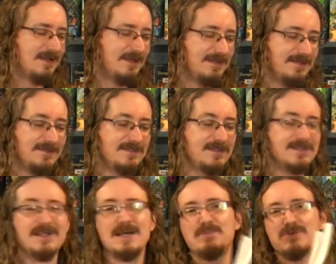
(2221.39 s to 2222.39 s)
you know, there,
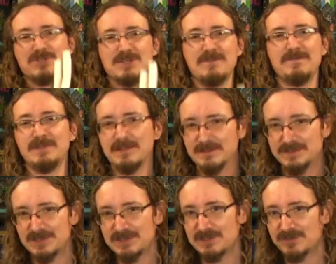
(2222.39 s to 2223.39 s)
there's a lot more stuff in here
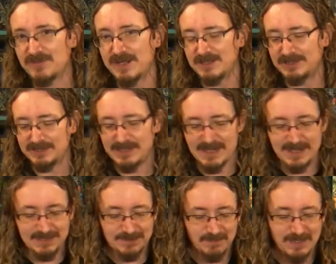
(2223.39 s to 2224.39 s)
than just the strategy
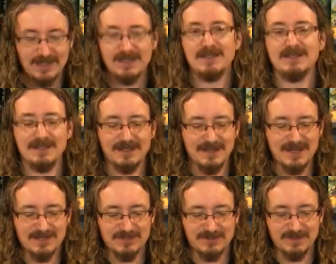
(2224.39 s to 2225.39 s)
guides. Now, you get a
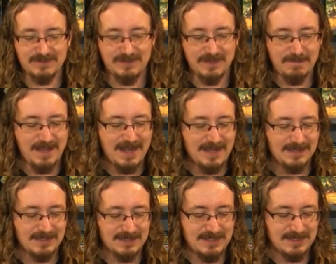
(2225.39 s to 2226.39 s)
lot of sort of uh,
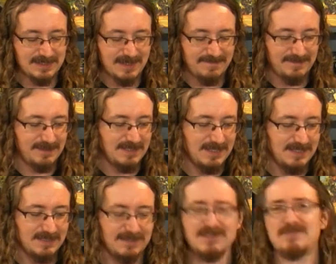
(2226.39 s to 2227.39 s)
behind-the-scenes stuff in
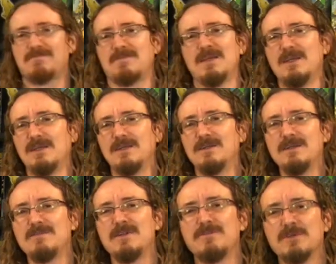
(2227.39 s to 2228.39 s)
these, and just, you know,
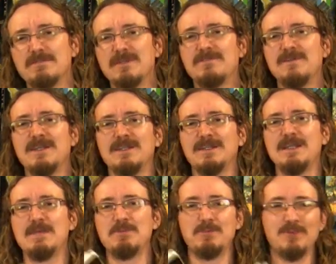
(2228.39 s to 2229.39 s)
even if you're a big fan of the
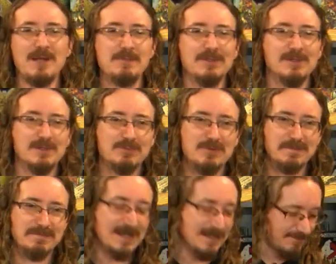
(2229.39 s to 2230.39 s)
game, you'll probably learn more
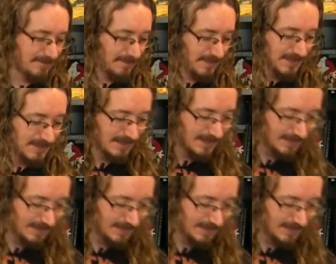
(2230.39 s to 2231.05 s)
about it from these